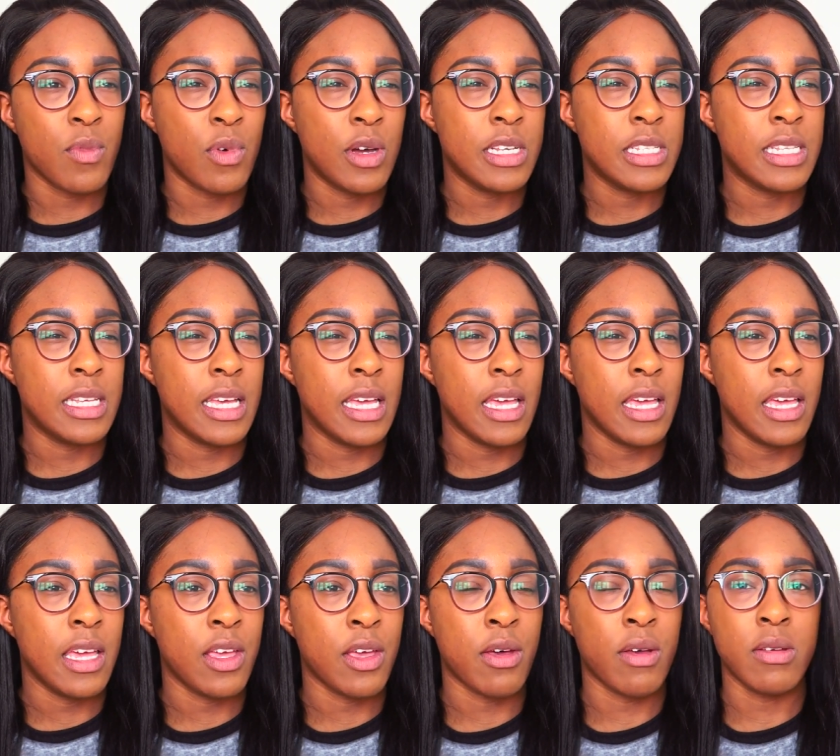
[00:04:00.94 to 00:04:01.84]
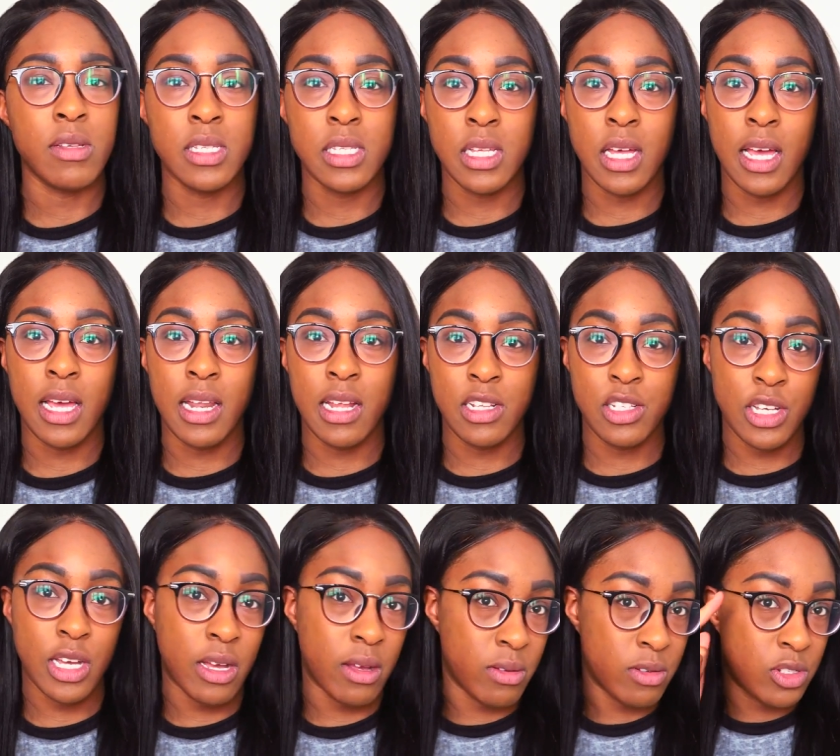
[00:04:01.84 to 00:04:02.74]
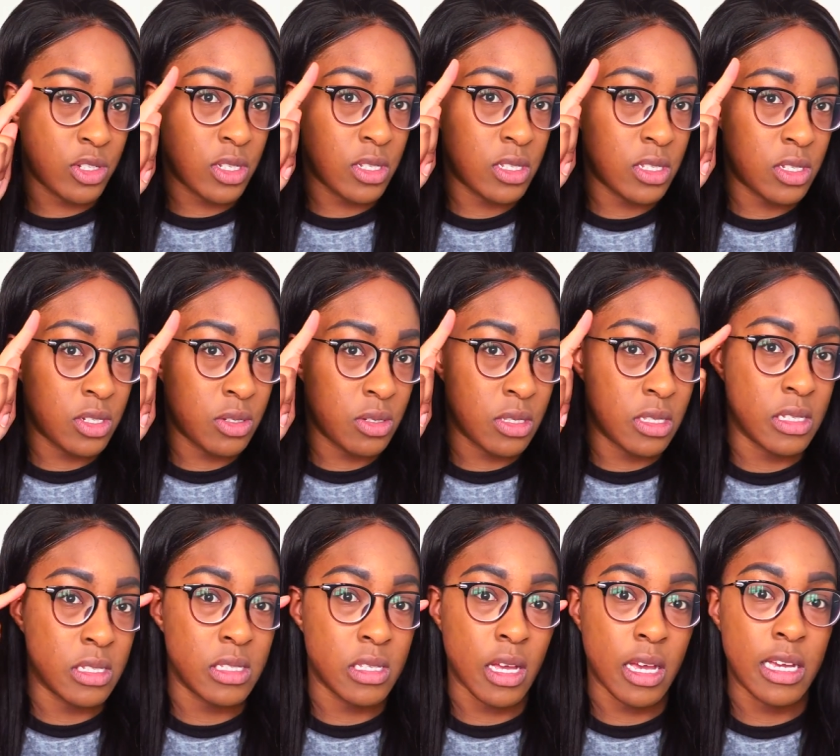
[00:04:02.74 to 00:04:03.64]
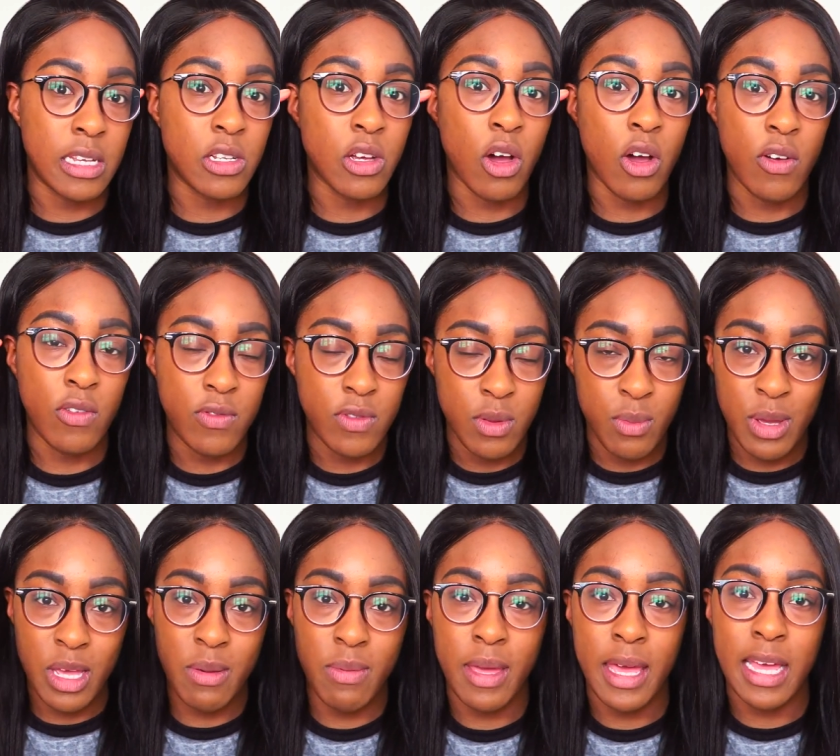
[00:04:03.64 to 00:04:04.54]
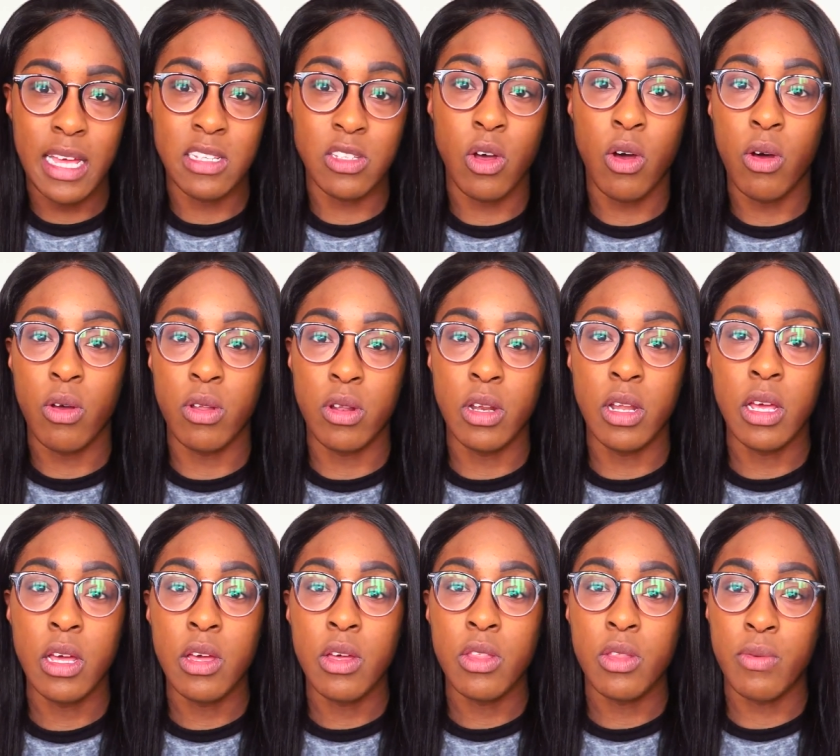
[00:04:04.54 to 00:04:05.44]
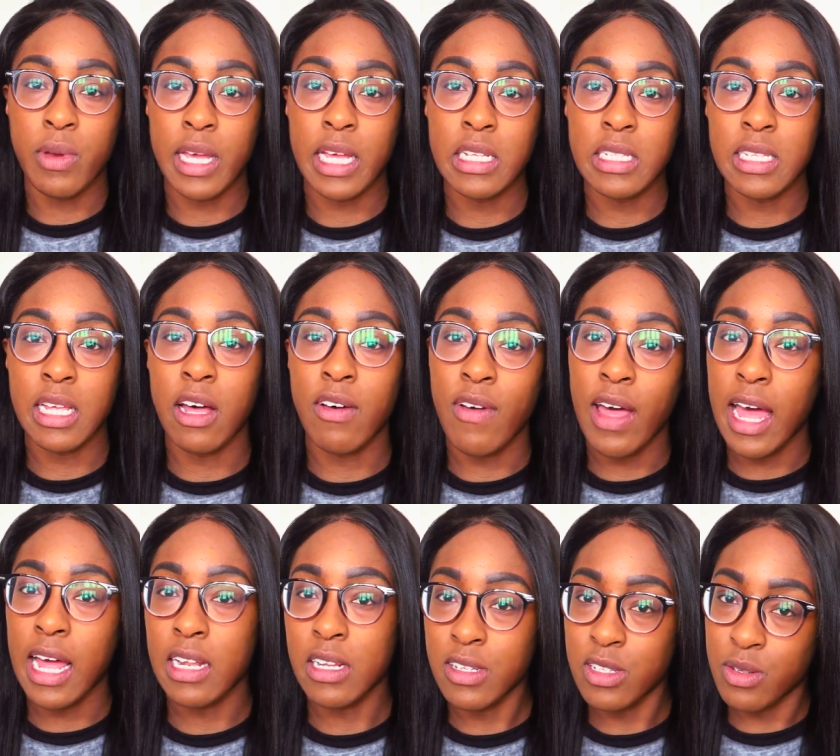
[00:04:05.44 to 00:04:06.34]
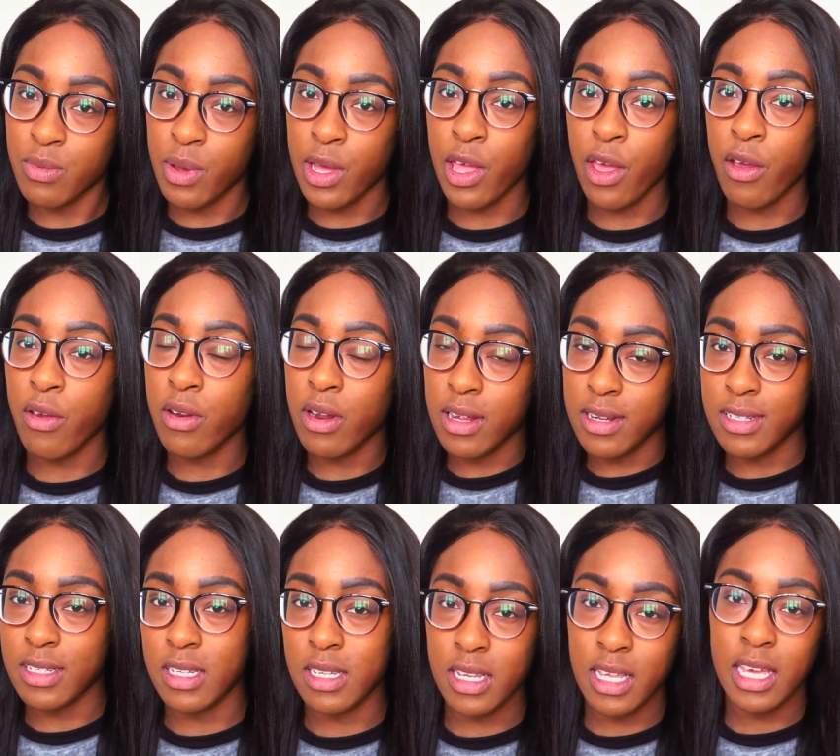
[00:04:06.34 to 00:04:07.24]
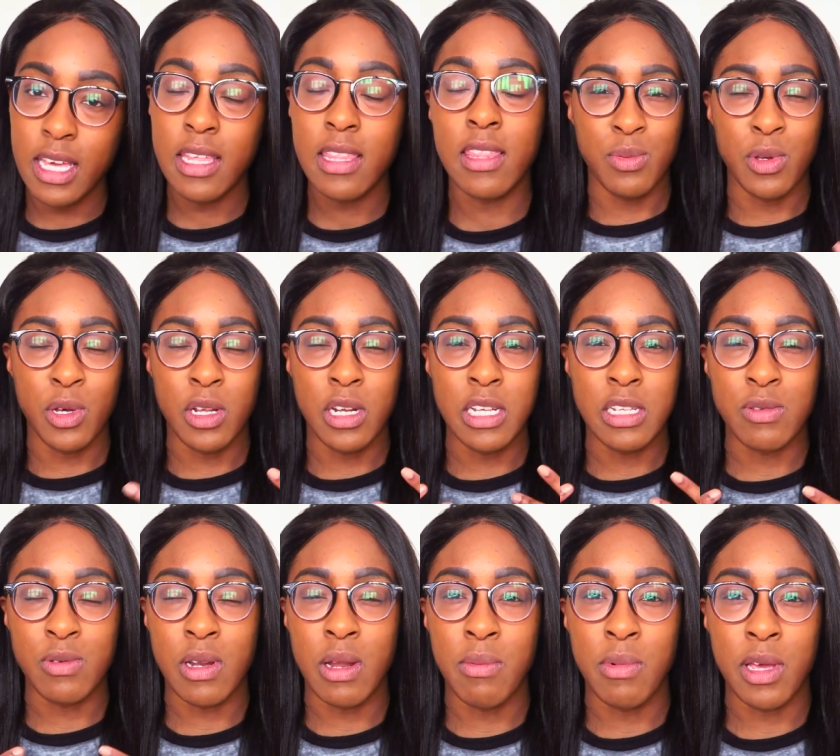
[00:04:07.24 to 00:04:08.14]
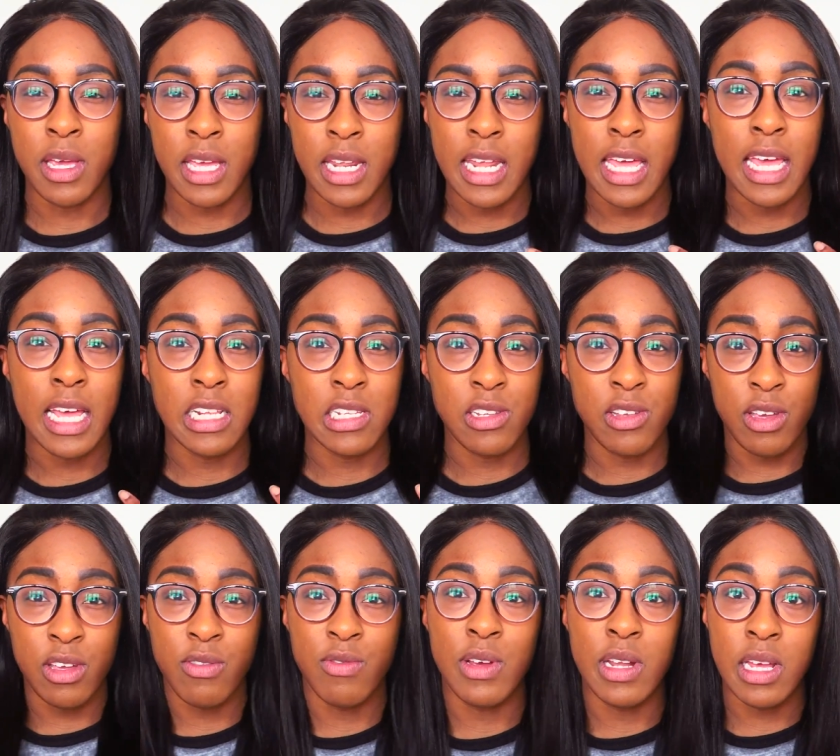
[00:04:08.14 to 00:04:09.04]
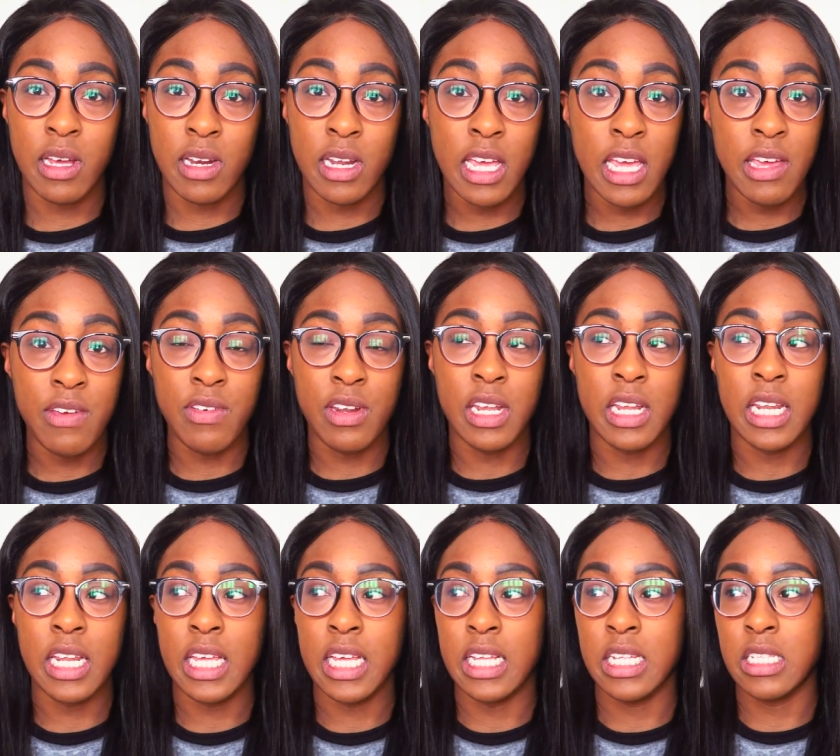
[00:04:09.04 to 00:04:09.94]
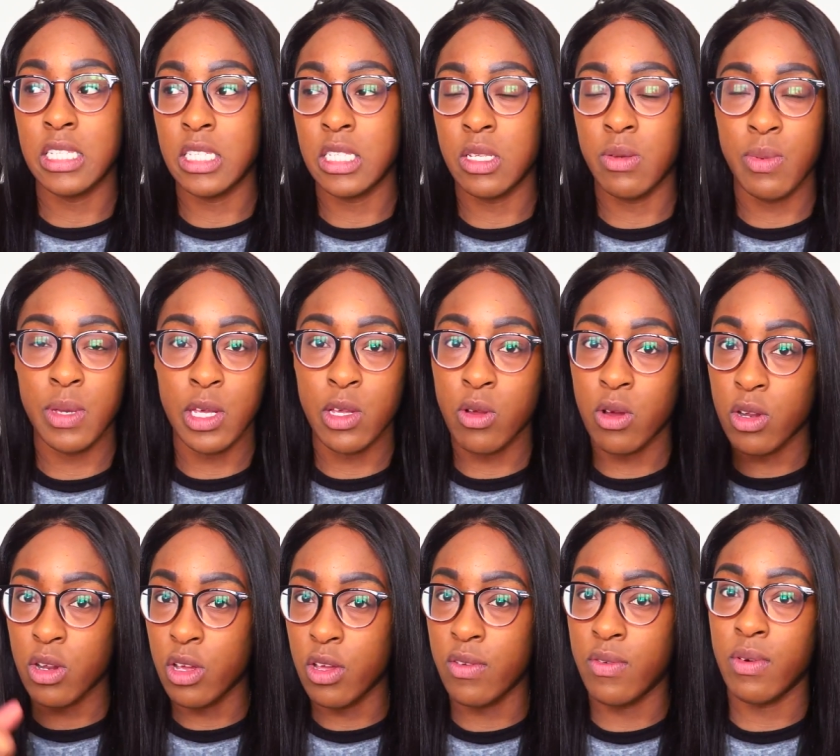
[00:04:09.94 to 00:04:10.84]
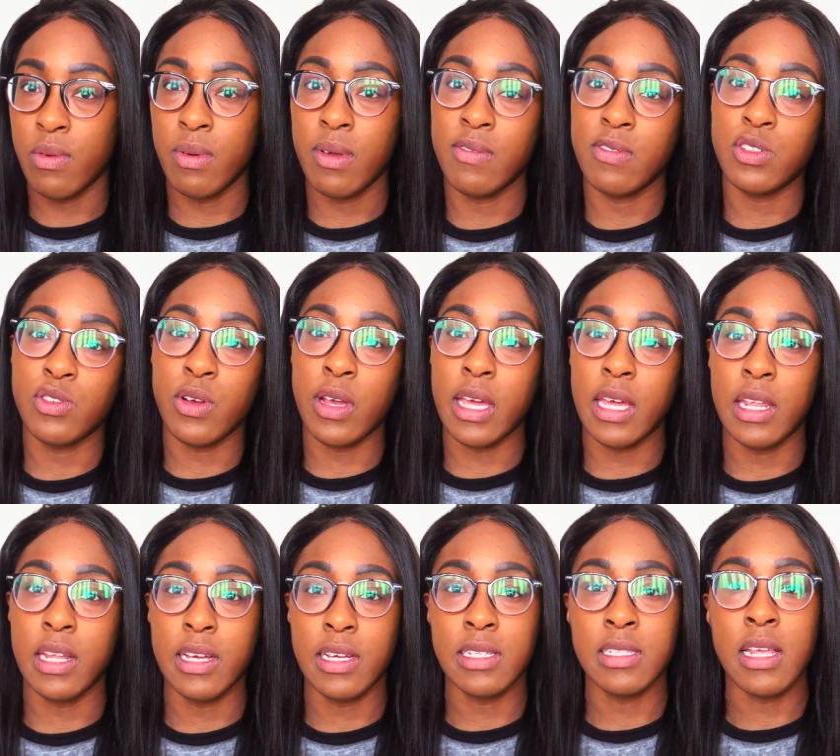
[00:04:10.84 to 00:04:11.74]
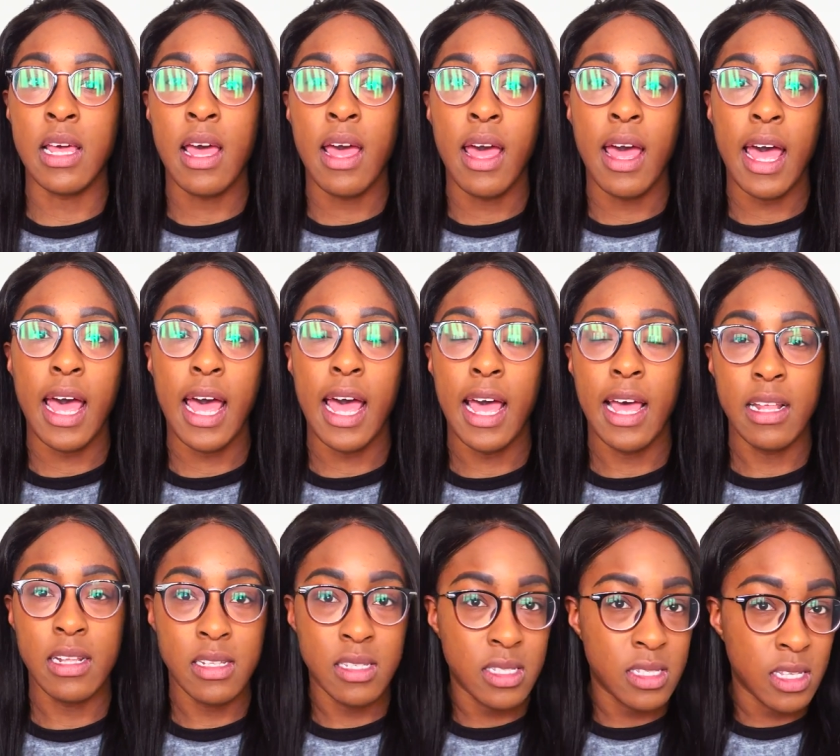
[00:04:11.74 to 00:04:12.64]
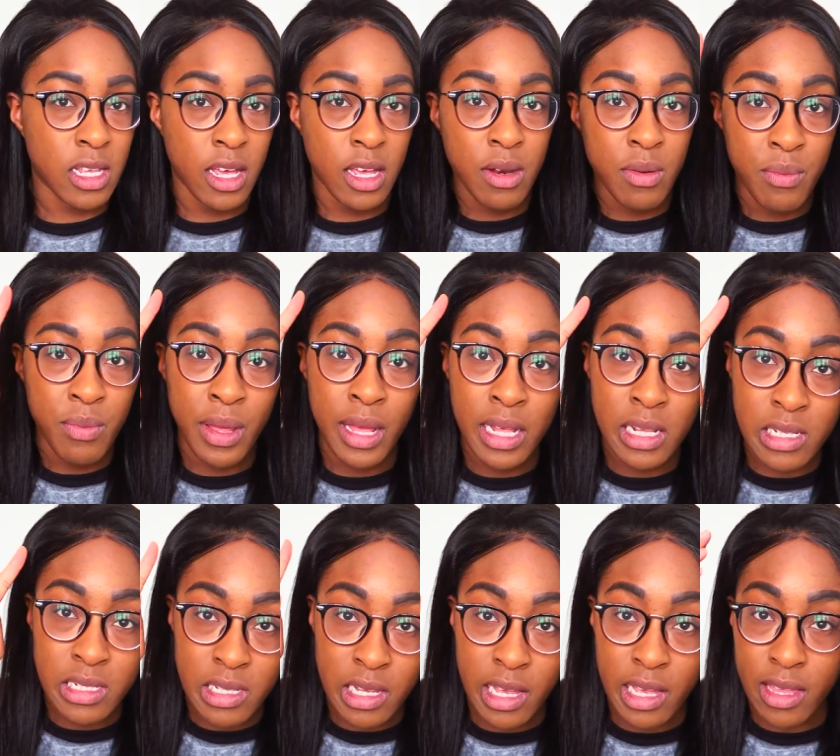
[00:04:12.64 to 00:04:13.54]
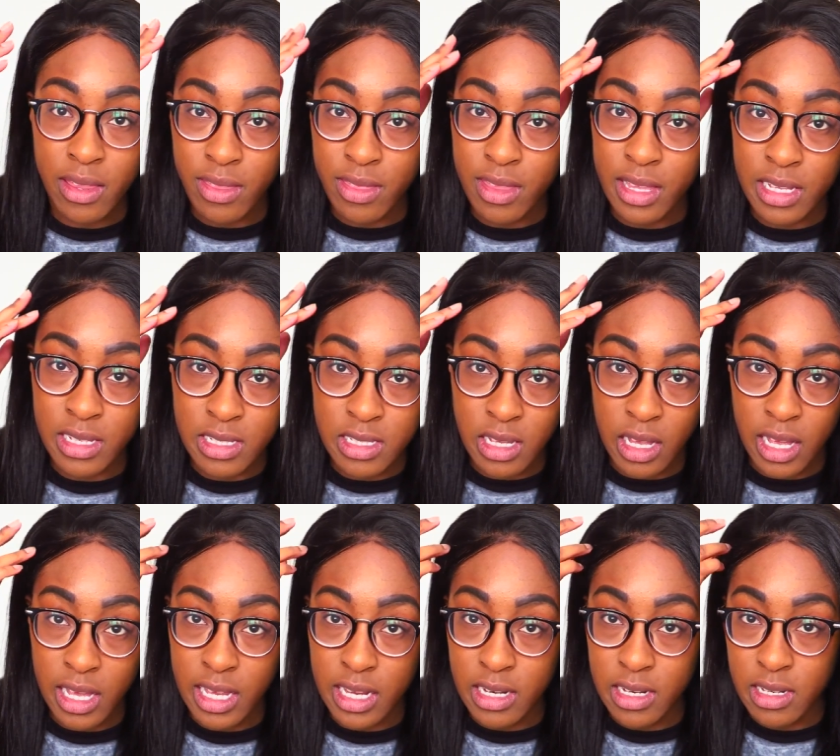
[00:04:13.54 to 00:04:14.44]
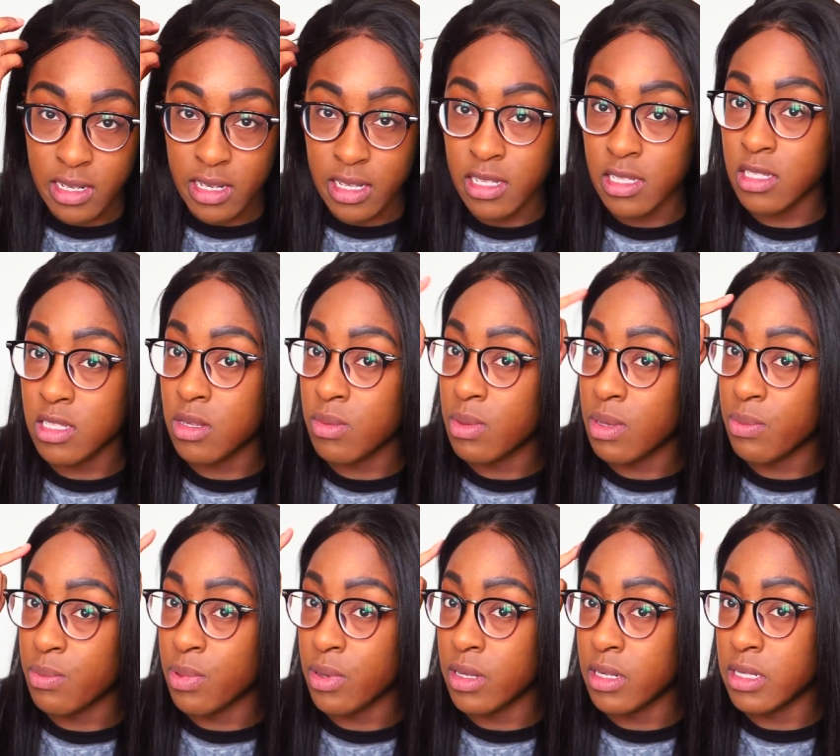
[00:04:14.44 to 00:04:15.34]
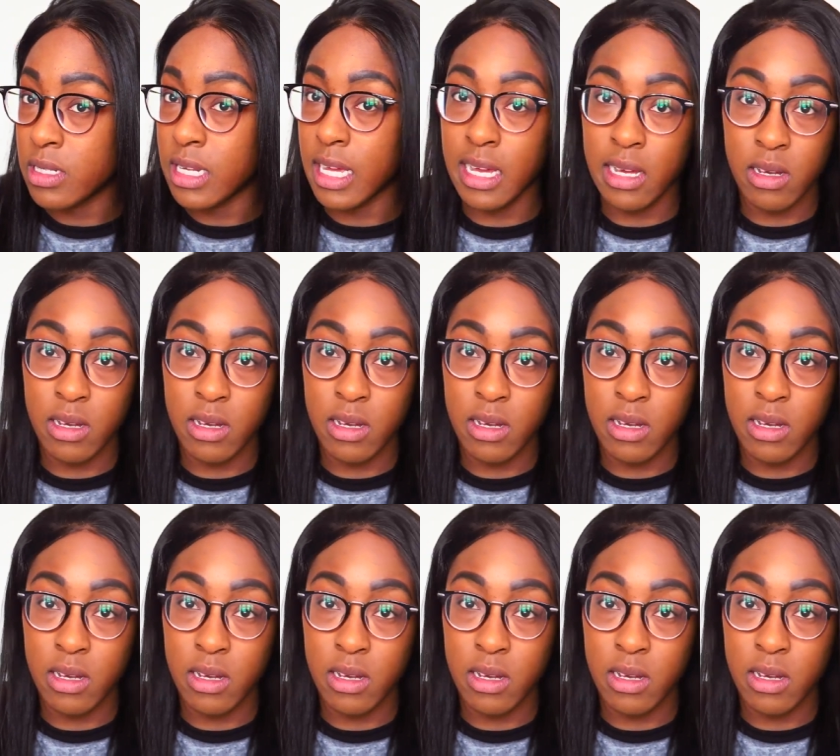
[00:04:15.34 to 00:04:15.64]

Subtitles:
what is it, eco styler gel just to the side of the baby hairs on the wig itself and to my own underneath. To be honest, when I'm looking at it, it's looking really uneven. It needs to be gone over with straighteners, and certain bits like this side needs to be put